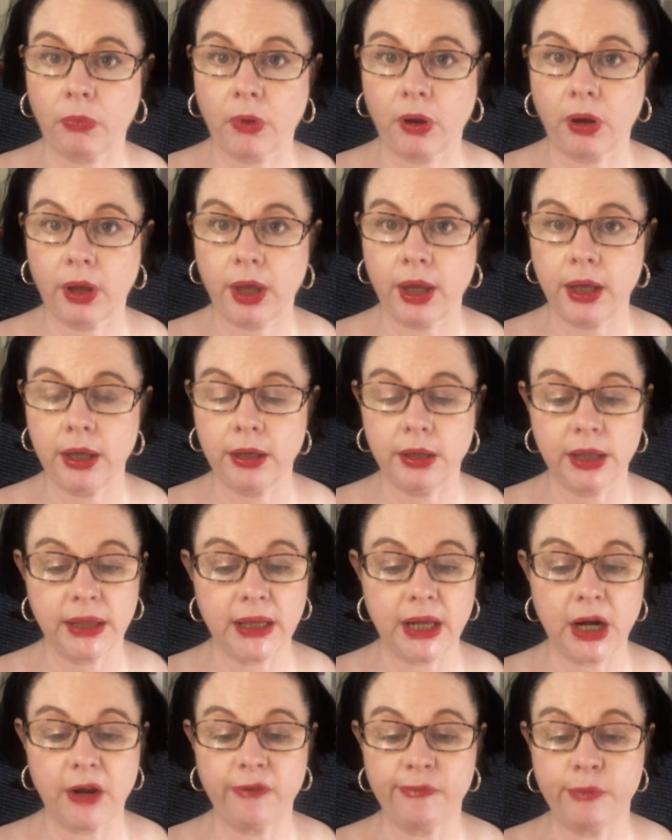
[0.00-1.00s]
Okay,
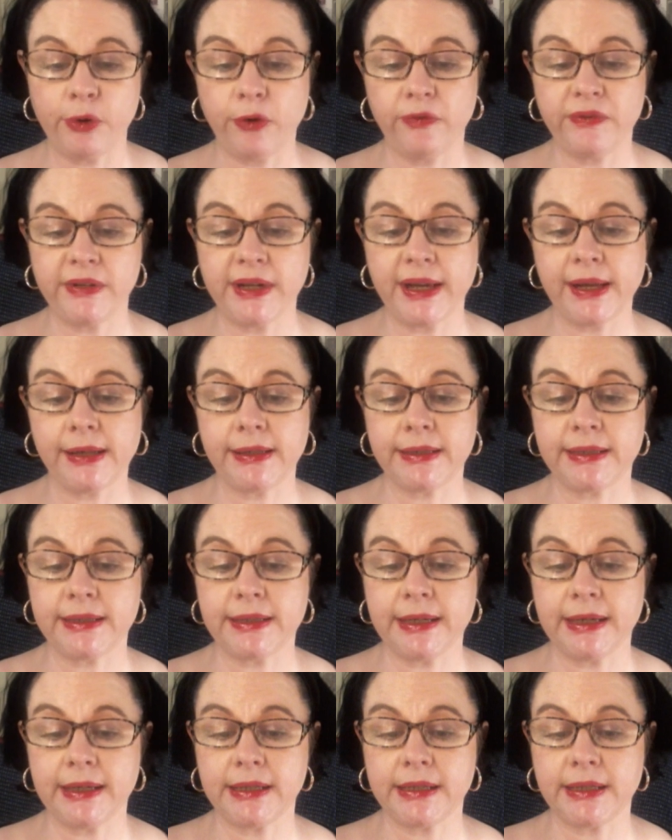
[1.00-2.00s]
then I've moved
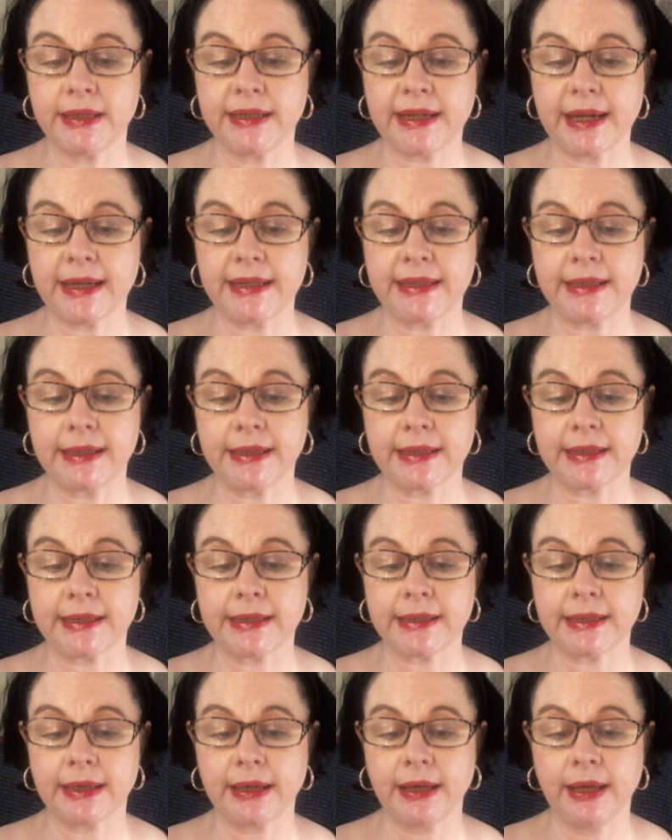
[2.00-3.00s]
into day
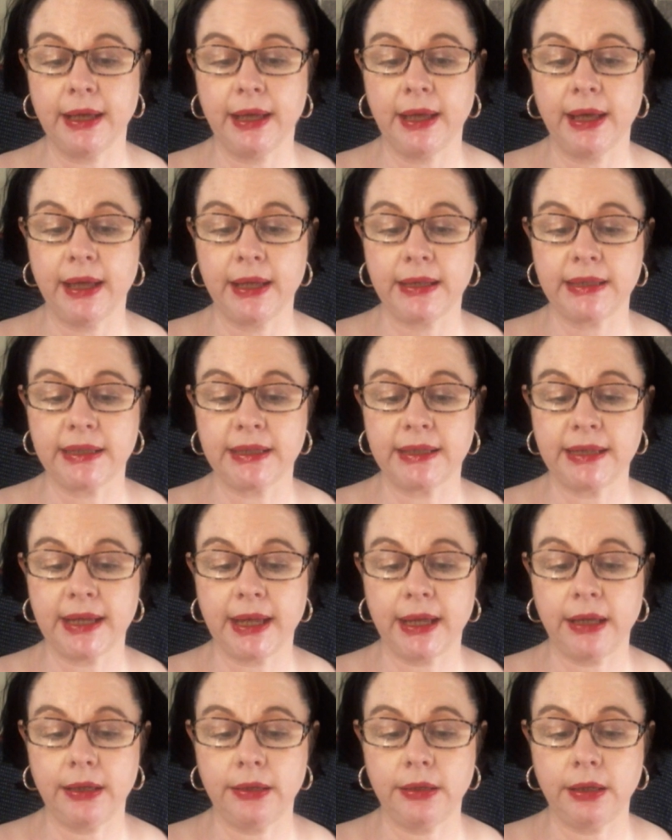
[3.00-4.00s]
6 to
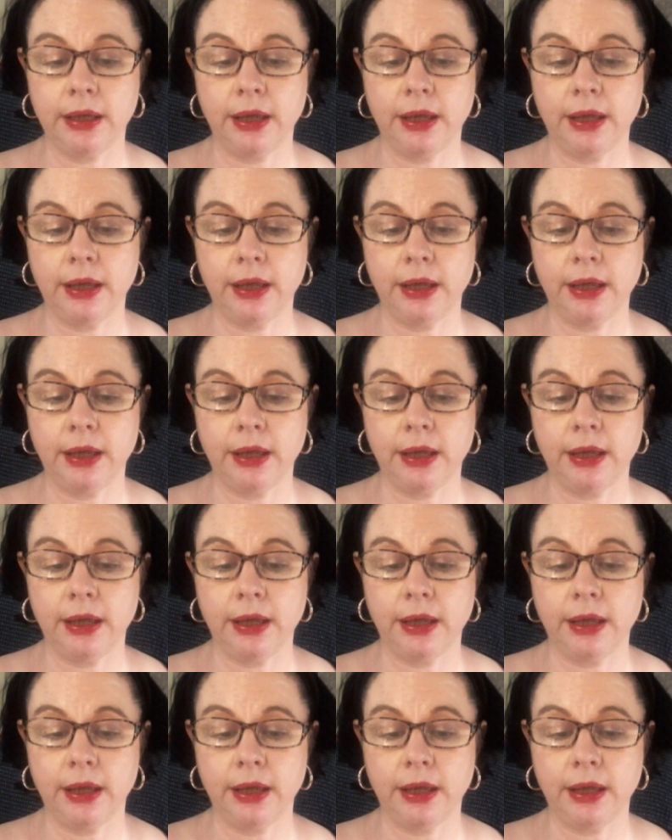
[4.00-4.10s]
10,